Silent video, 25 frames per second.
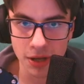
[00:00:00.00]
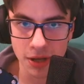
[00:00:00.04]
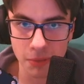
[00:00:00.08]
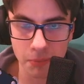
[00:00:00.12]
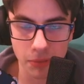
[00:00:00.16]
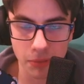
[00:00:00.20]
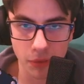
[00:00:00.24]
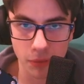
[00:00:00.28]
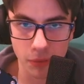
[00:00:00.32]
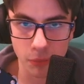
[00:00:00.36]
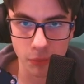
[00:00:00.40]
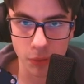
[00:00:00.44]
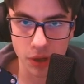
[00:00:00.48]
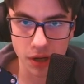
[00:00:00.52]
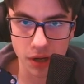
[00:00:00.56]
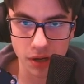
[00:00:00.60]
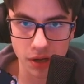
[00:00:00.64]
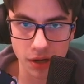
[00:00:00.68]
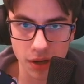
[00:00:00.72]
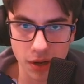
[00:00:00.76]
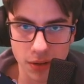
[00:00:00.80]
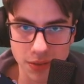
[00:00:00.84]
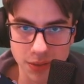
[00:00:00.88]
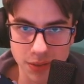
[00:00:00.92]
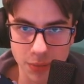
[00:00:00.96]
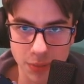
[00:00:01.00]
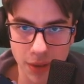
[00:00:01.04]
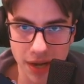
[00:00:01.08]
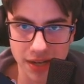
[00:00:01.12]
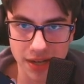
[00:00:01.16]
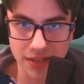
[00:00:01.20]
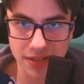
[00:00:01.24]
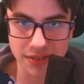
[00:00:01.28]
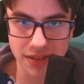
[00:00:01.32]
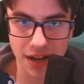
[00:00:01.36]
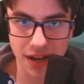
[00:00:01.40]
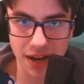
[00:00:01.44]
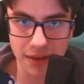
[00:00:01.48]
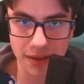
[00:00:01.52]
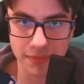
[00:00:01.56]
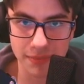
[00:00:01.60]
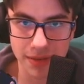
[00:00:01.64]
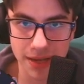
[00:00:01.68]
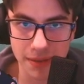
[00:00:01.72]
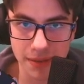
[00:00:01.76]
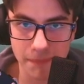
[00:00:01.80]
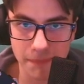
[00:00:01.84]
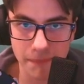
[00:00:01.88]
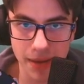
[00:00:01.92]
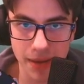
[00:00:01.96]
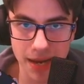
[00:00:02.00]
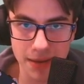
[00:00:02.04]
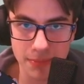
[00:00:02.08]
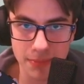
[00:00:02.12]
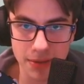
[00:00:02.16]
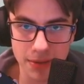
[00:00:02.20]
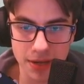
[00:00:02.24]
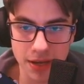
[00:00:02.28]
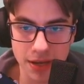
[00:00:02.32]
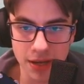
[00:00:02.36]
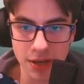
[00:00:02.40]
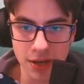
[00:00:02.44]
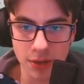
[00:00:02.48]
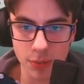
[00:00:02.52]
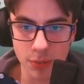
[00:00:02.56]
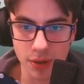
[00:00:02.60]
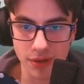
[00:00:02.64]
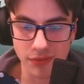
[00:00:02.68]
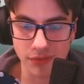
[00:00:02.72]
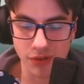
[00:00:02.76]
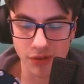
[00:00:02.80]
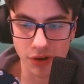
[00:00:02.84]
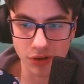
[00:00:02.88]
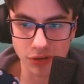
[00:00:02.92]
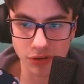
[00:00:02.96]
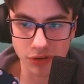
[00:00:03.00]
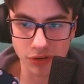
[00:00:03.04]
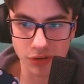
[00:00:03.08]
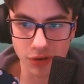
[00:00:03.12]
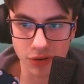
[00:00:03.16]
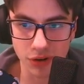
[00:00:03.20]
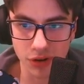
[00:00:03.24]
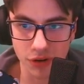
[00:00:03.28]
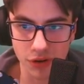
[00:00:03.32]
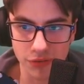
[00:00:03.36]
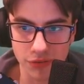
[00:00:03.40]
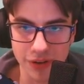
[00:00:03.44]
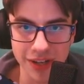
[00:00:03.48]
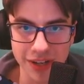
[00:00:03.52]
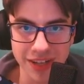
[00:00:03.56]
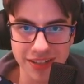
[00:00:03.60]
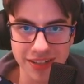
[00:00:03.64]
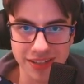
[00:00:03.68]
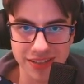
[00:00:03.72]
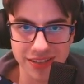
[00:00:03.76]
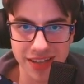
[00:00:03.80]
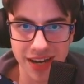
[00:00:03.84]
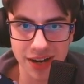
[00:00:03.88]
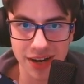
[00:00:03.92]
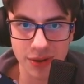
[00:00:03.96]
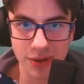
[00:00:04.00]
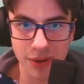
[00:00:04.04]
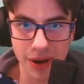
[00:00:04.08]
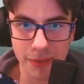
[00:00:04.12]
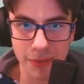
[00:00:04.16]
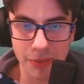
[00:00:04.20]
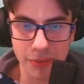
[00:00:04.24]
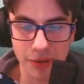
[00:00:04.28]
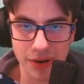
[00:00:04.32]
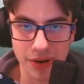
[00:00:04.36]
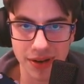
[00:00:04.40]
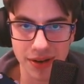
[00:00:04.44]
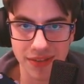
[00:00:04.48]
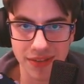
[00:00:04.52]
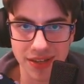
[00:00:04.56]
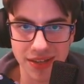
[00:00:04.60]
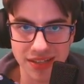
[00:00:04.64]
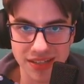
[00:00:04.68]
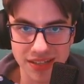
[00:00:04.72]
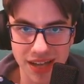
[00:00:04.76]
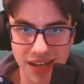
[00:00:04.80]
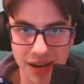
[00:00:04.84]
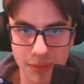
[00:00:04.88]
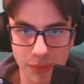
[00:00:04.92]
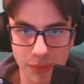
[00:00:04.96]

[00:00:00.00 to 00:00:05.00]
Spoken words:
but we're going to go into added time here. Maybe we have not done enough to take away a point in this game.